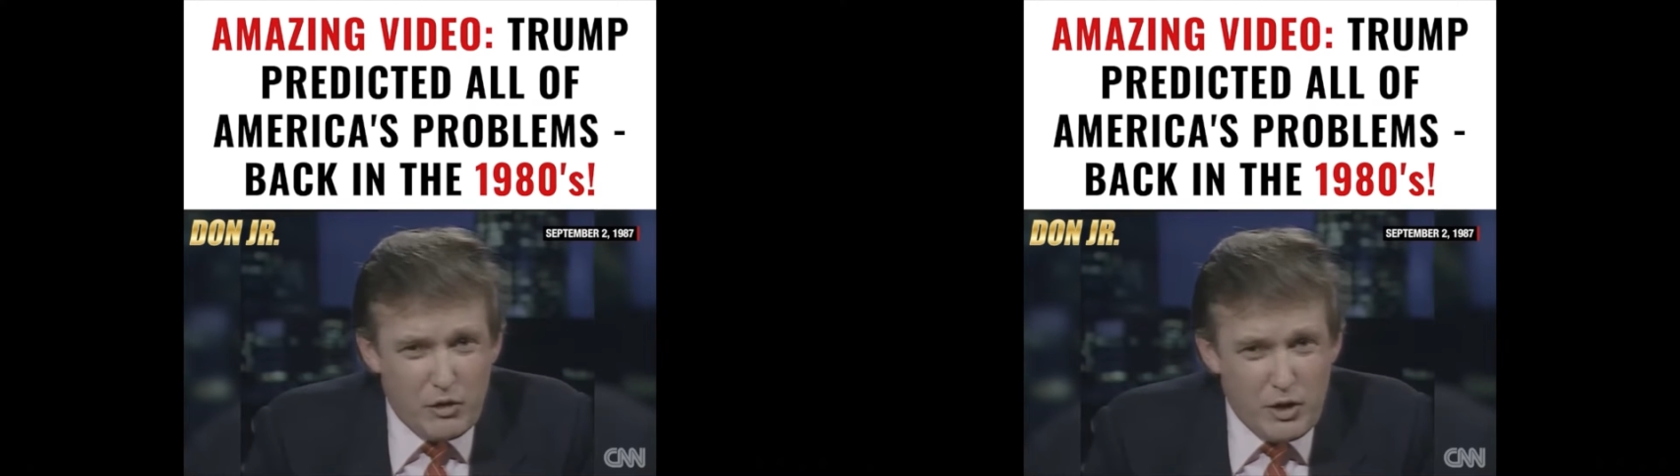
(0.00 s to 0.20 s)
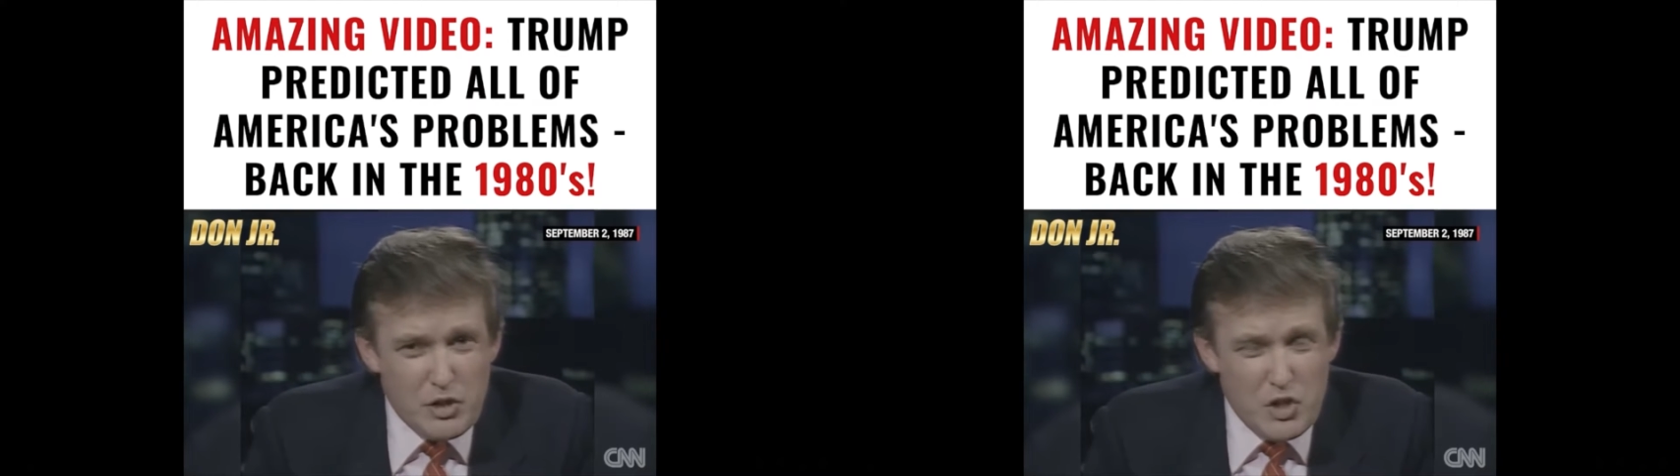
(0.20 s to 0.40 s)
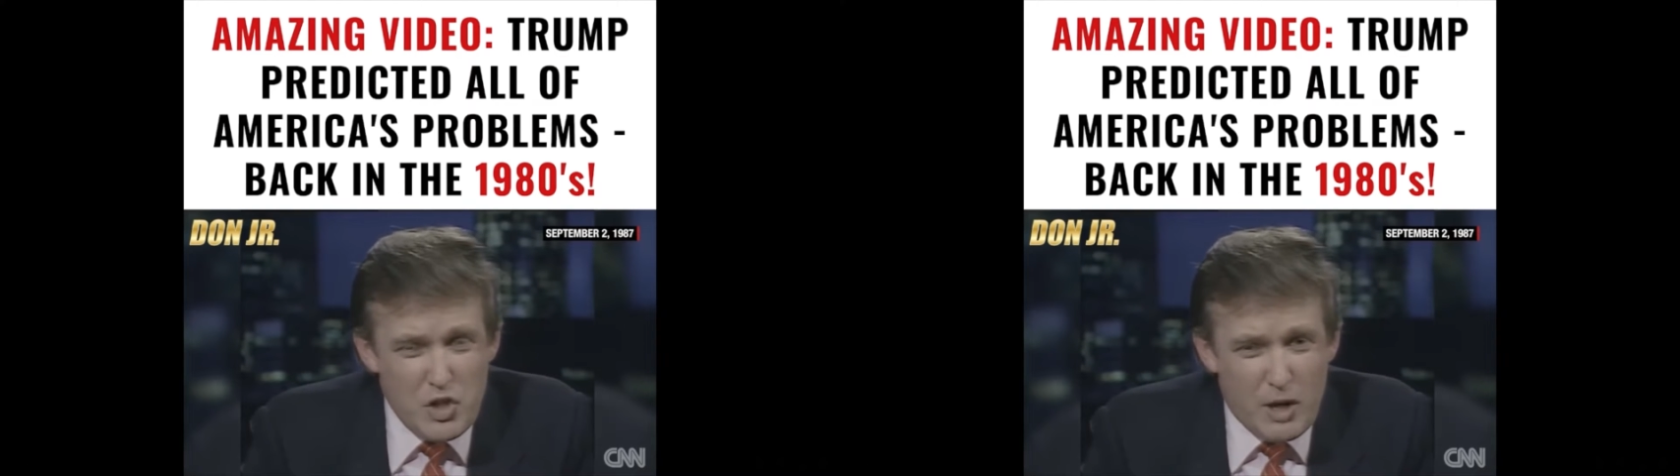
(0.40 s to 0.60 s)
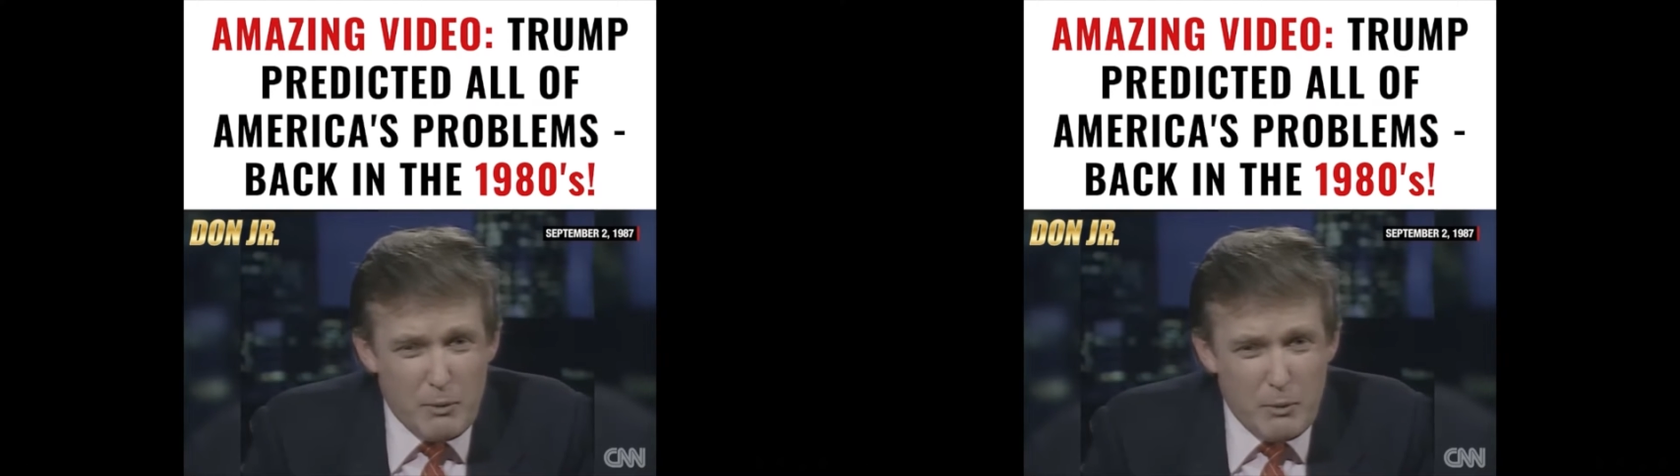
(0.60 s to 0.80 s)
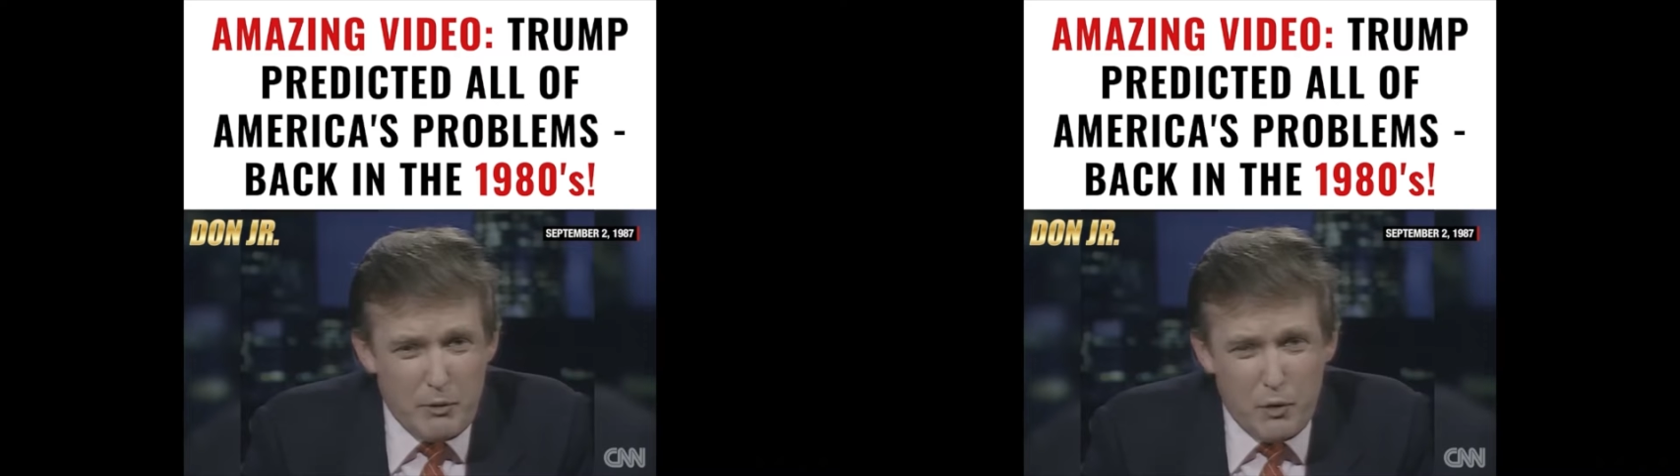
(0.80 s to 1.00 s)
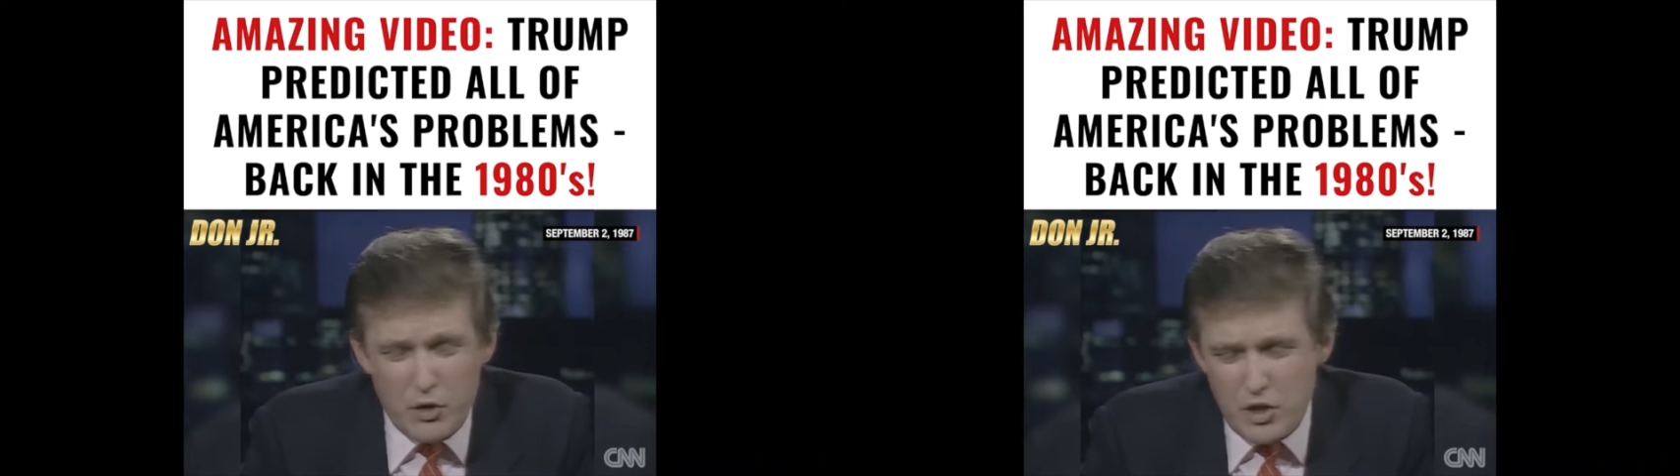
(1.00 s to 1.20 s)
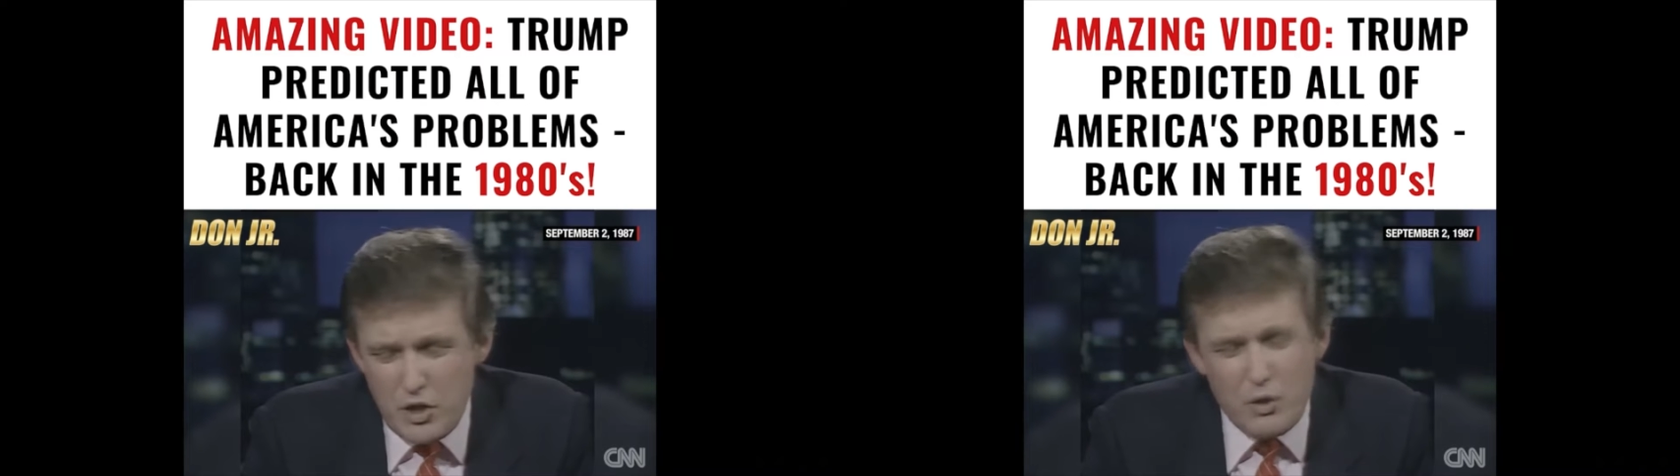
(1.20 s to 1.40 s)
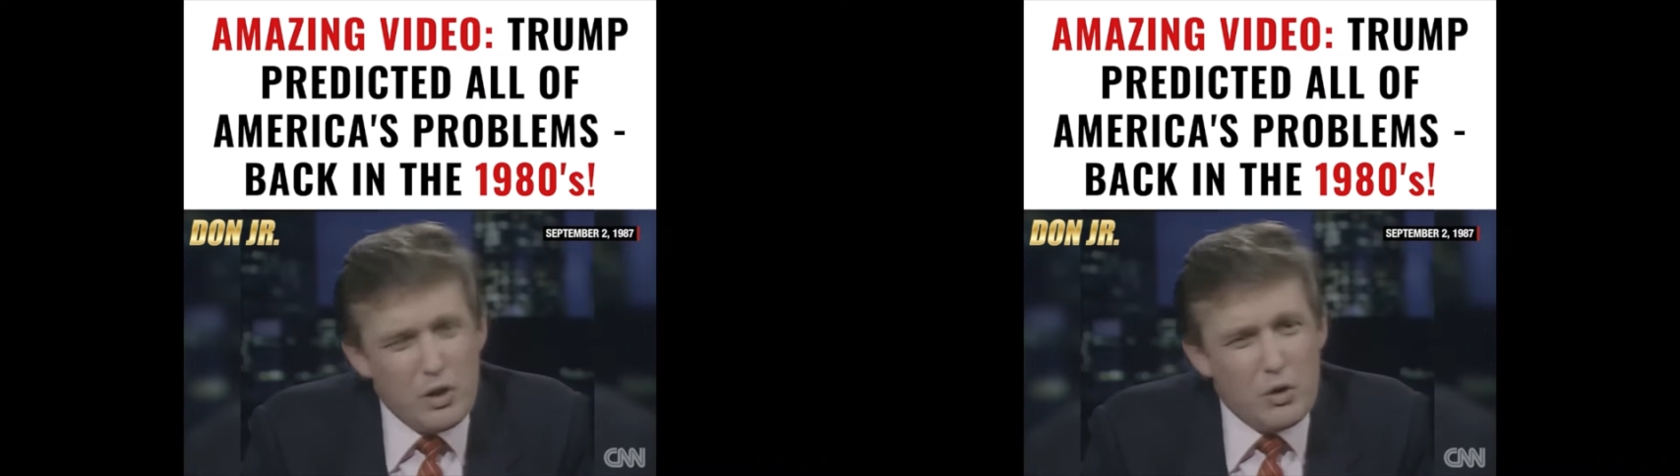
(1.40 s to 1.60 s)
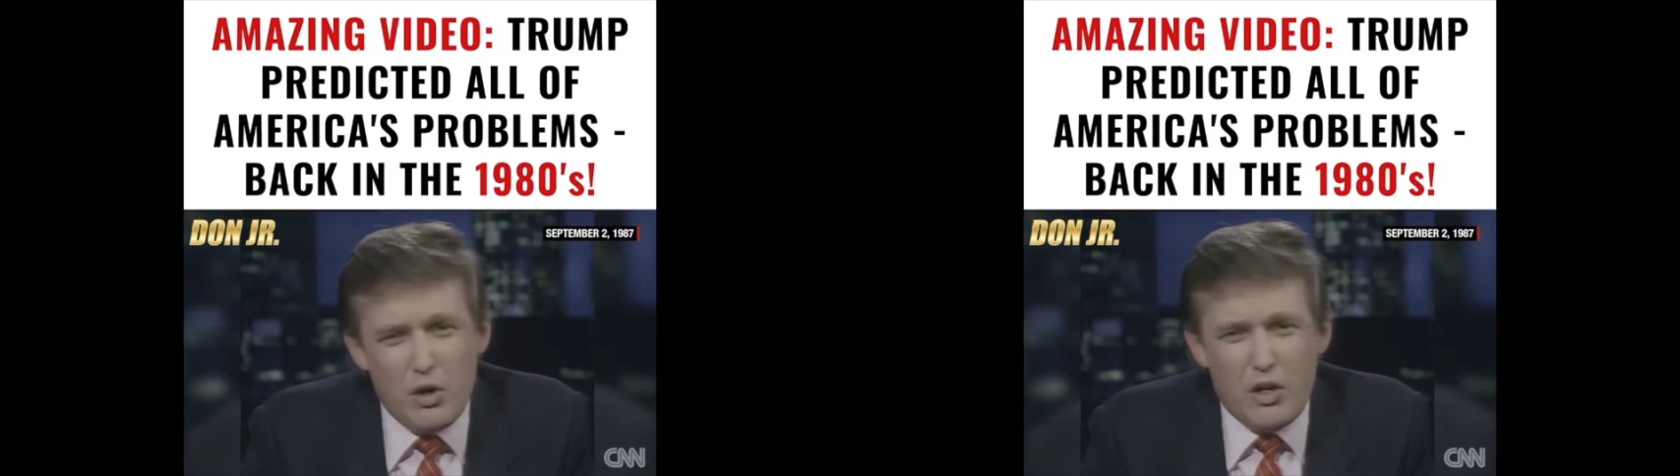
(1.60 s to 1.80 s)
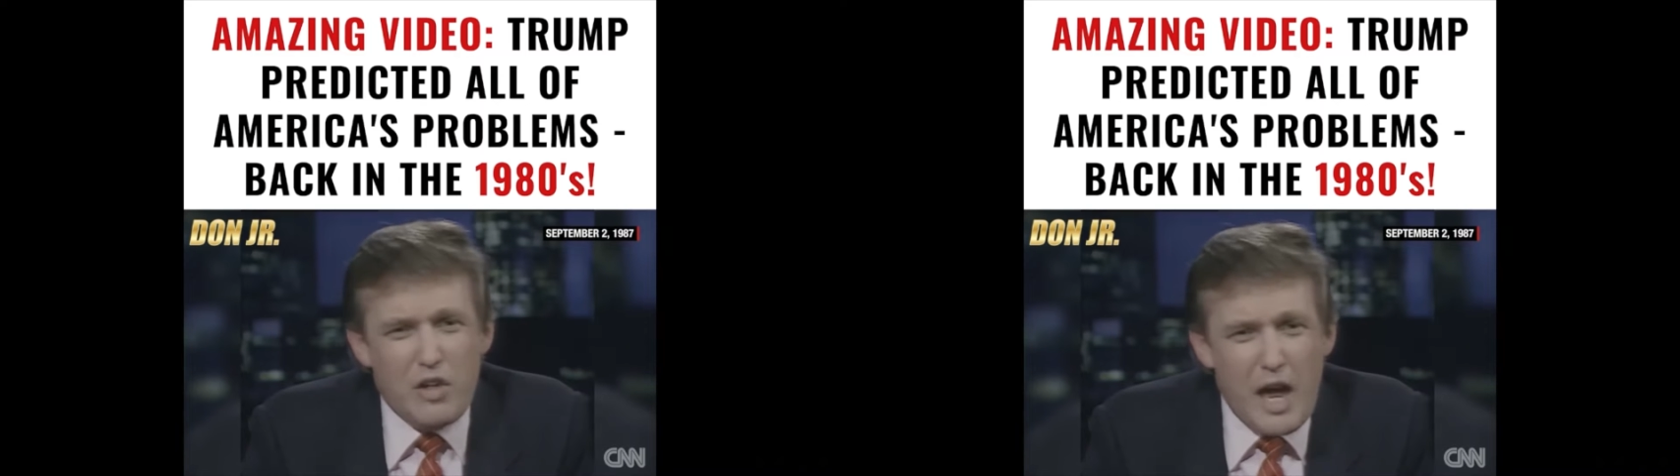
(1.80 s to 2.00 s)
as the gentleman before said, you can call
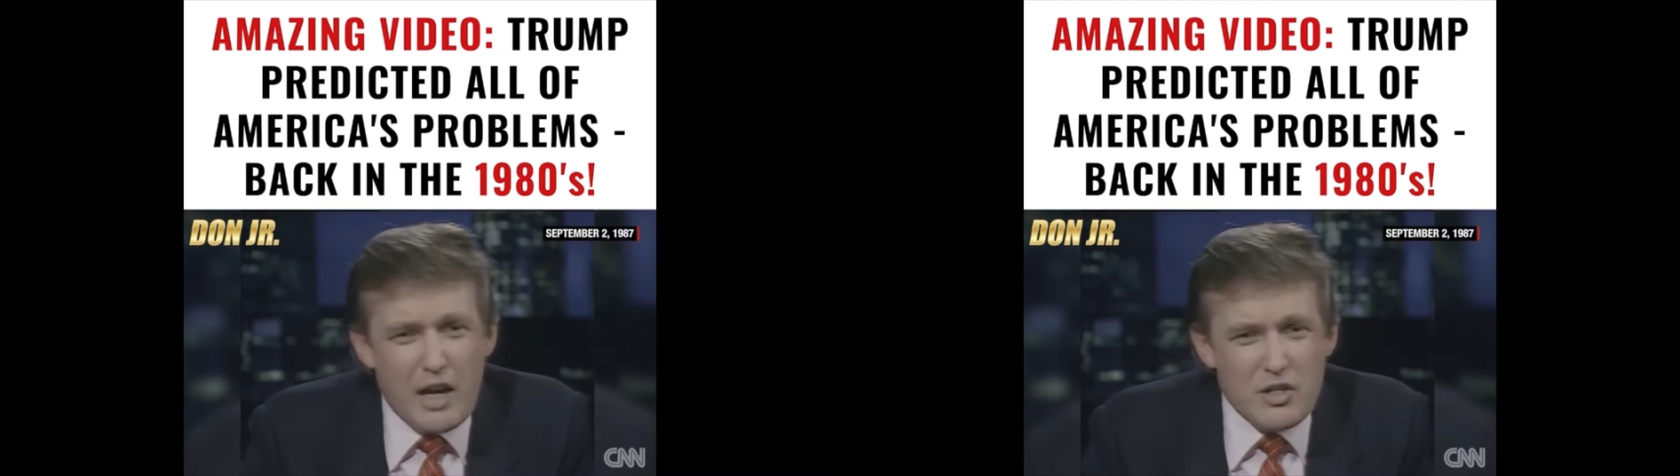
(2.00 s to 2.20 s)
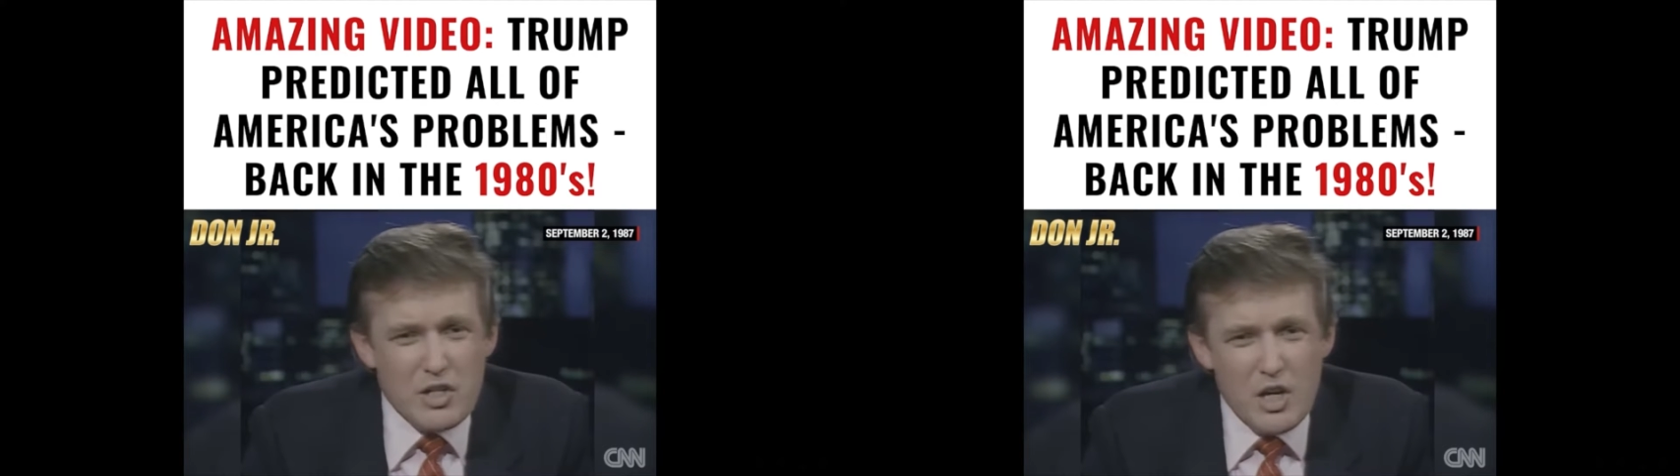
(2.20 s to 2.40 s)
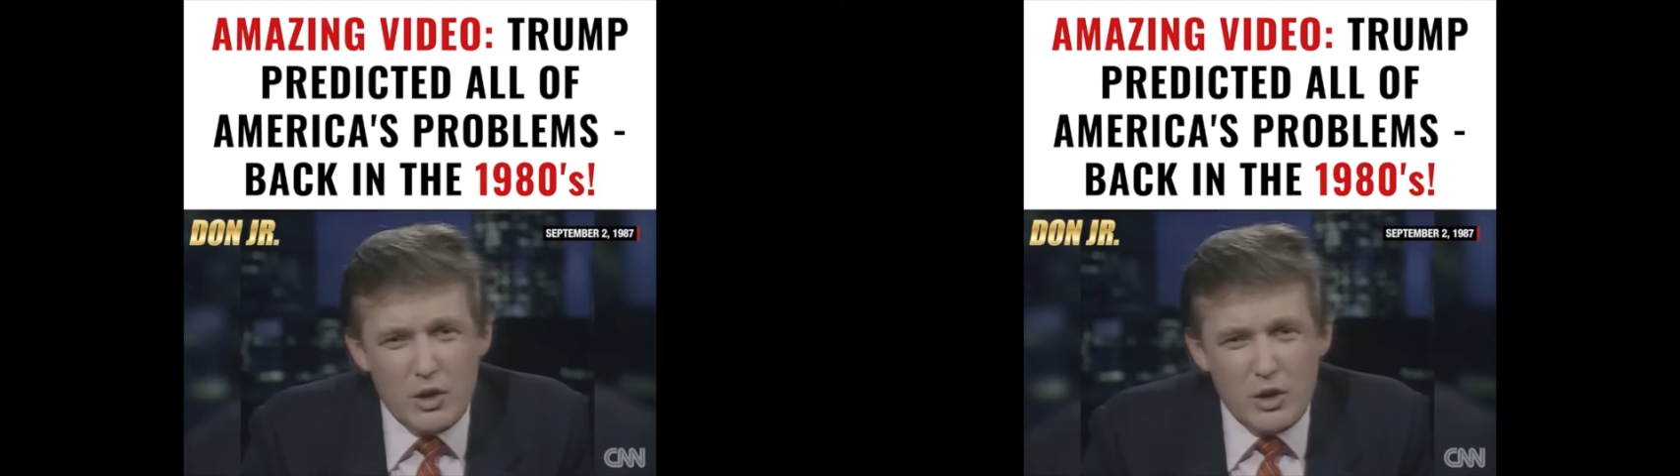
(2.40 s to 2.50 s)
it a tax,